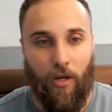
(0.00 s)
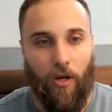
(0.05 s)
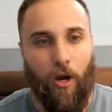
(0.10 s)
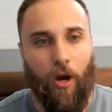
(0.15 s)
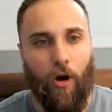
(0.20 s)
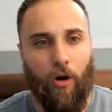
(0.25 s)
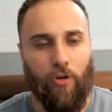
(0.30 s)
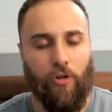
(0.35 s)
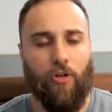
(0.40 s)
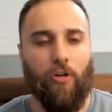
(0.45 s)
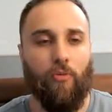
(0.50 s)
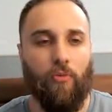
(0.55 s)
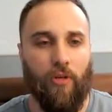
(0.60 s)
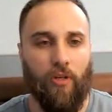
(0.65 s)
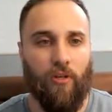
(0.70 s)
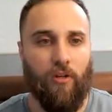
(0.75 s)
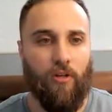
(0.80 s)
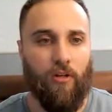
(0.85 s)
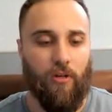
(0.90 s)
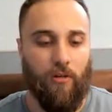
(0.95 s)
Oh, you're a
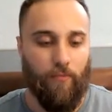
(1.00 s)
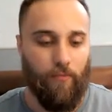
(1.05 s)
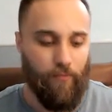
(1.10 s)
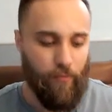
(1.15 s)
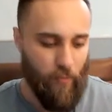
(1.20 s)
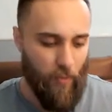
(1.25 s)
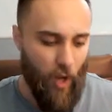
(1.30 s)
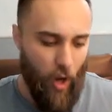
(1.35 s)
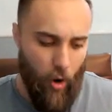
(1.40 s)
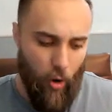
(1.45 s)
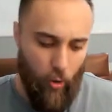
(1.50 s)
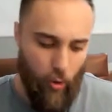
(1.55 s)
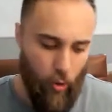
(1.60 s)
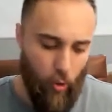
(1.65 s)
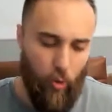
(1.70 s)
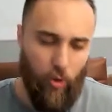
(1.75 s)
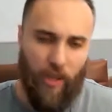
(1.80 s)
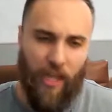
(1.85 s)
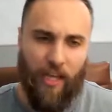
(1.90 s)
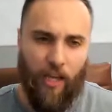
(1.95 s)
realtor? Oh,
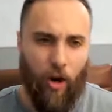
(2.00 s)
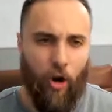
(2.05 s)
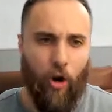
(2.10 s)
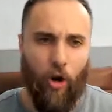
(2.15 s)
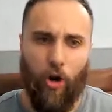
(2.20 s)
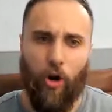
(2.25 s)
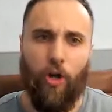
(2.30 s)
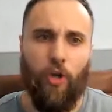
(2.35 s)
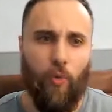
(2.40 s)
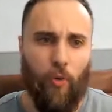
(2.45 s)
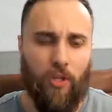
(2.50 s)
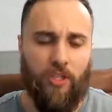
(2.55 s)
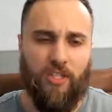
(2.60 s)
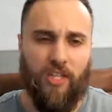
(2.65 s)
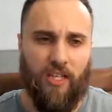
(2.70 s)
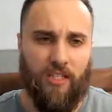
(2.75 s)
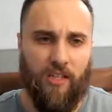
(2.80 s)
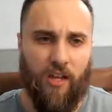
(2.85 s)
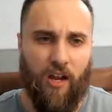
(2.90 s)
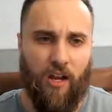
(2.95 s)
cool. Like, are you on
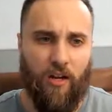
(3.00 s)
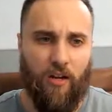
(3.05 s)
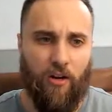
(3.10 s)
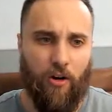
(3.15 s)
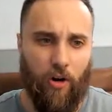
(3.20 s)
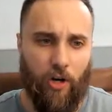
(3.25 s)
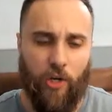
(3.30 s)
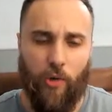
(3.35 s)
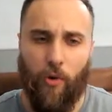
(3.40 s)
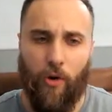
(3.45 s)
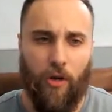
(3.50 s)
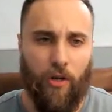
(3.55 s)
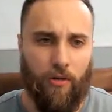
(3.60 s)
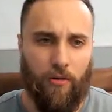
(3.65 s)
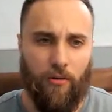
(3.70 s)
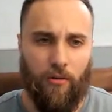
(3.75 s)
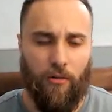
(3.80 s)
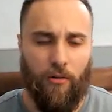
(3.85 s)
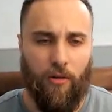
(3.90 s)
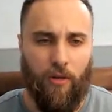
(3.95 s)
TikTok? Are you on?
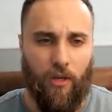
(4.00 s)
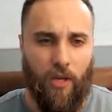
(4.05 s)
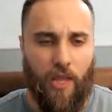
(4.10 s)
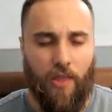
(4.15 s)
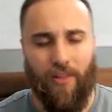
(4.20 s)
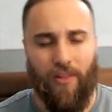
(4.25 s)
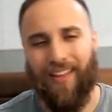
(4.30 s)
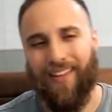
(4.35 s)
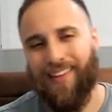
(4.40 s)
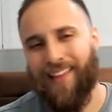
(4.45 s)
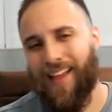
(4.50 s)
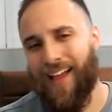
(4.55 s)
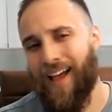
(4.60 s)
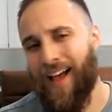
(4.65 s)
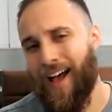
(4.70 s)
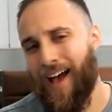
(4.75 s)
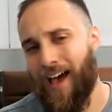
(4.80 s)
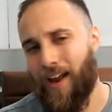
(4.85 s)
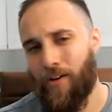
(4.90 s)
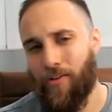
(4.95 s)
And they're like,
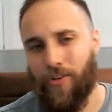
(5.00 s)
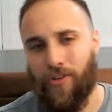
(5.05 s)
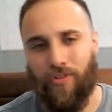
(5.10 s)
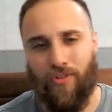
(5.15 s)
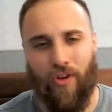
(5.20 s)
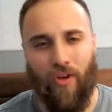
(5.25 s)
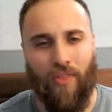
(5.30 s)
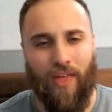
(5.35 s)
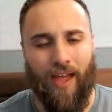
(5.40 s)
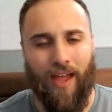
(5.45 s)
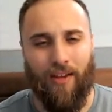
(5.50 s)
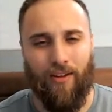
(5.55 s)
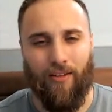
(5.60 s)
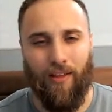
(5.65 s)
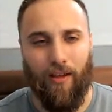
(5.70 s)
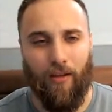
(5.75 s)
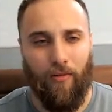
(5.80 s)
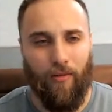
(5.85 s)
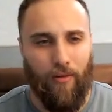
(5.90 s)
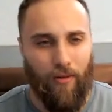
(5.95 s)
nah, I don't use all that. And you're
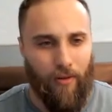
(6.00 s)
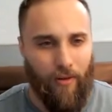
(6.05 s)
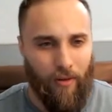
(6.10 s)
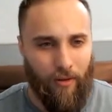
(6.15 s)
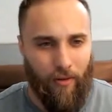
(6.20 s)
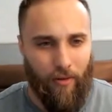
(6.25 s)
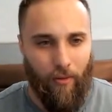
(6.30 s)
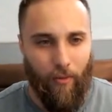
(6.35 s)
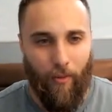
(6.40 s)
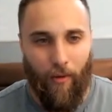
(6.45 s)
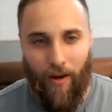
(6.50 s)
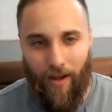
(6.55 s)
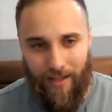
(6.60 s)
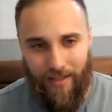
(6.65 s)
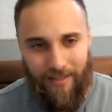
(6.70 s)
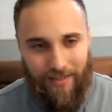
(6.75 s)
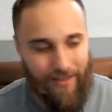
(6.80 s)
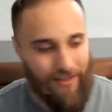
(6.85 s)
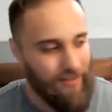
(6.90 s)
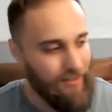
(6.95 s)
like,
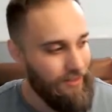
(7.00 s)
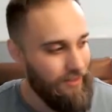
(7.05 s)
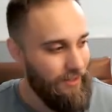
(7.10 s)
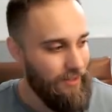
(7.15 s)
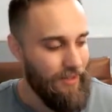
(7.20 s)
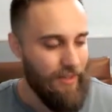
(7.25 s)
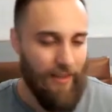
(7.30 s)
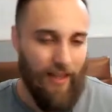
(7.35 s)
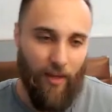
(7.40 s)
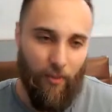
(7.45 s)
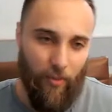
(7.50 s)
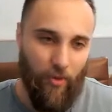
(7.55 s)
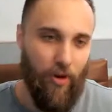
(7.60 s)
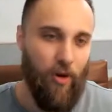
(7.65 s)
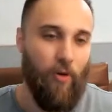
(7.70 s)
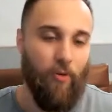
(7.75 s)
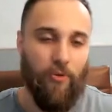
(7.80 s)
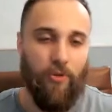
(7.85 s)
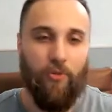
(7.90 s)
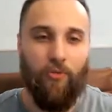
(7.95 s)
what? Like,
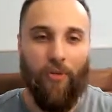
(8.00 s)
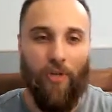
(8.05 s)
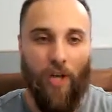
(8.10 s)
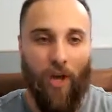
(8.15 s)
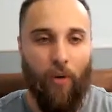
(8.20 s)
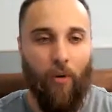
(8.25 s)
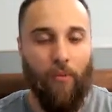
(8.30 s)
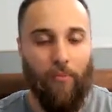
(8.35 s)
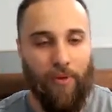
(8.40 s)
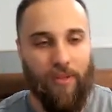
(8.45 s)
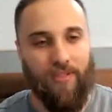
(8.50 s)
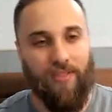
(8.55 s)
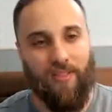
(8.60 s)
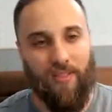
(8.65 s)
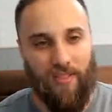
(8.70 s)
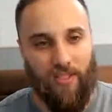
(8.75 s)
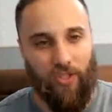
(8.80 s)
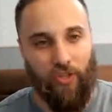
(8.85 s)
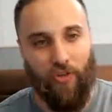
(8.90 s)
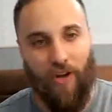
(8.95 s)
bro, a
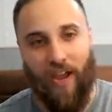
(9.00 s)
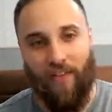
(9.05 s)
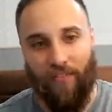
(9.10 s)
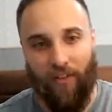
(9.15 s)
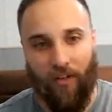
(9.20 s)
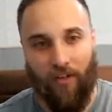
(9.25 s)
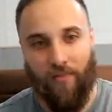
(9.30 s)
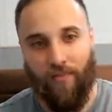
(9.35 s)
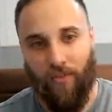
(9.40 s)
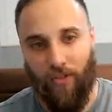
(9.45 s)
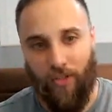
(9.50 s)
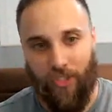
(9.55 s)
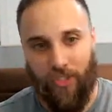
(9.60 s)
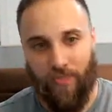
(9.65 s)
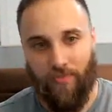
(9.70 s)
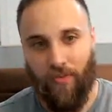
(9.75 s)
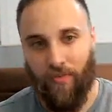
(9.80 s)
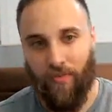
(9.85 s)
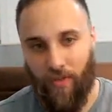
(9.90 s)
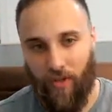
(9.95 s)
business is traffic conversion
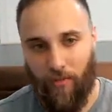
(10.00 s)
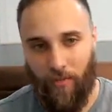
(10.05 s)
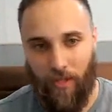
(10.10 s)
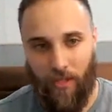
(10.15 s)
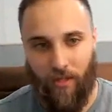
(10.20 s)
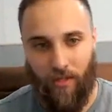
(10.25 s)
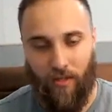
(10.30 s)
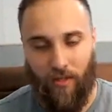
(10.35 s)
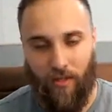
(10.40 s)
fulfillment.